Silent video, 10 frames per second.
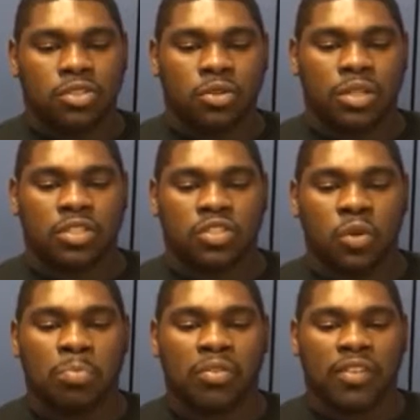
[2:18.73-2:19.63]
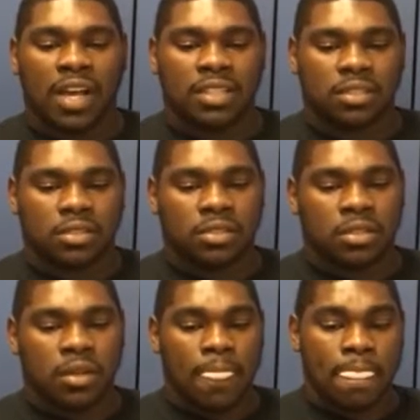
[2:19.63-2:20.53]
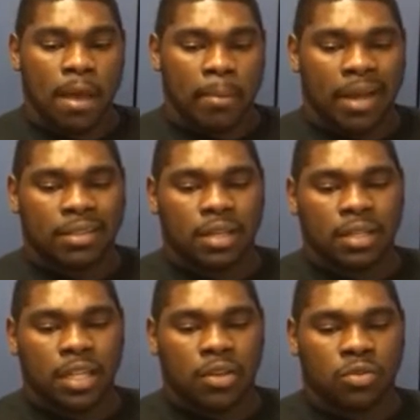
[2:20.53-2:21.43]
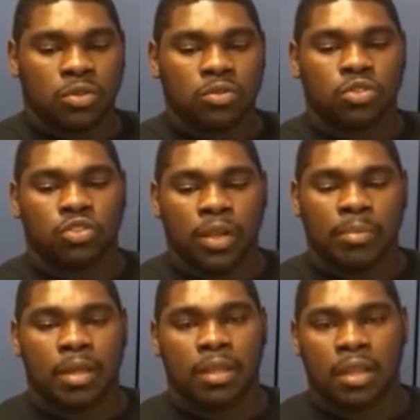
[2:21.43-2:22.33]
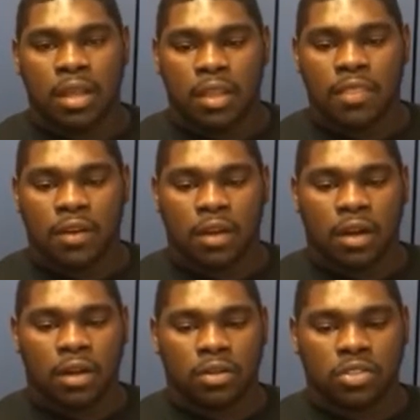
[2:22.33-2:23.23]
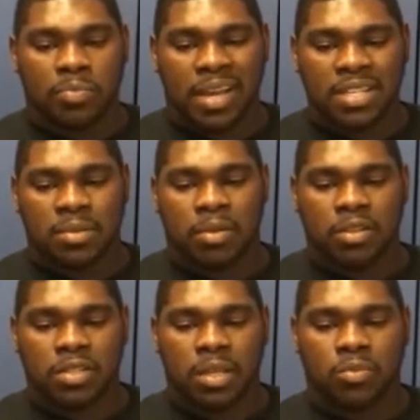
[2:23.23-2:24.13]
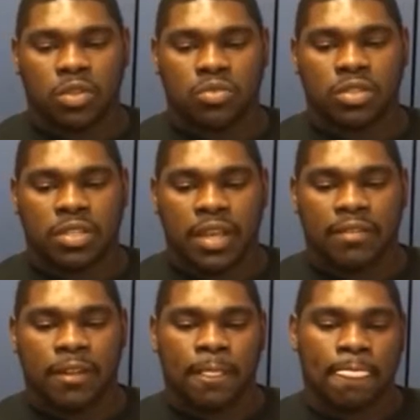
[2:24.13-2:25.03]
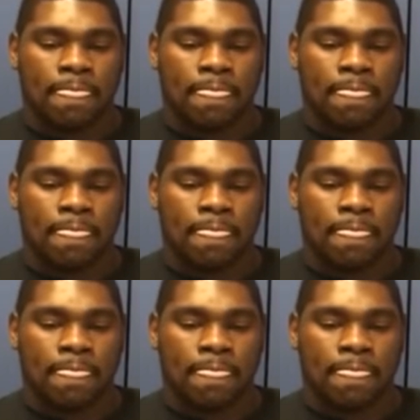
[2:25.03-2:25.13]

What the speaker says: to his supervisors about the unequal treatment the girls basketball team was receiving.